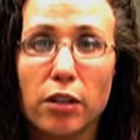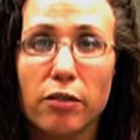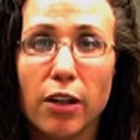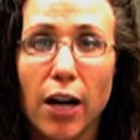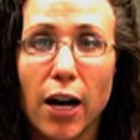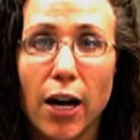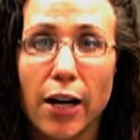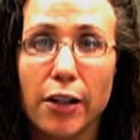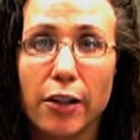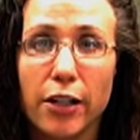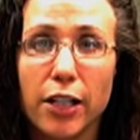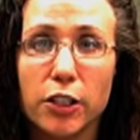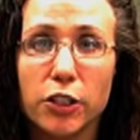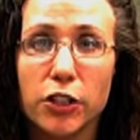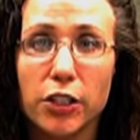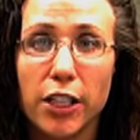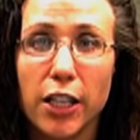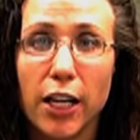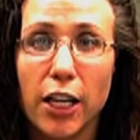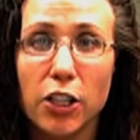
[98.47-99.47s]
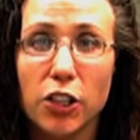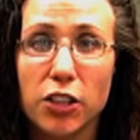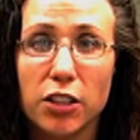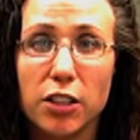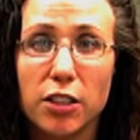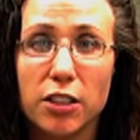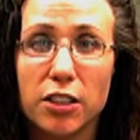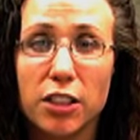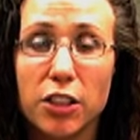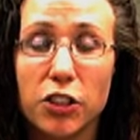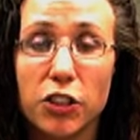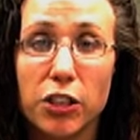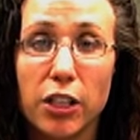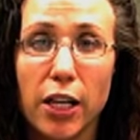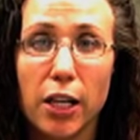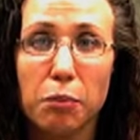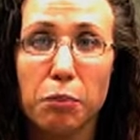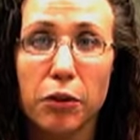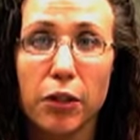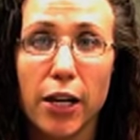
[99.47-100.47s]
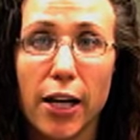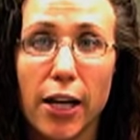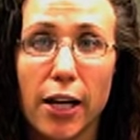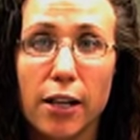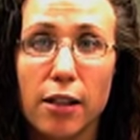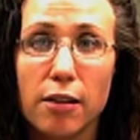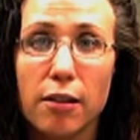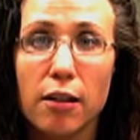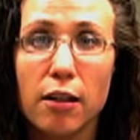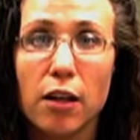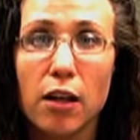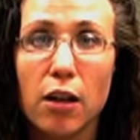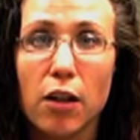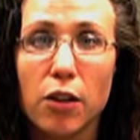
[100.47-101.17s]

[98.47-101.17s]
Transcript: of Higher Education decision April 8th,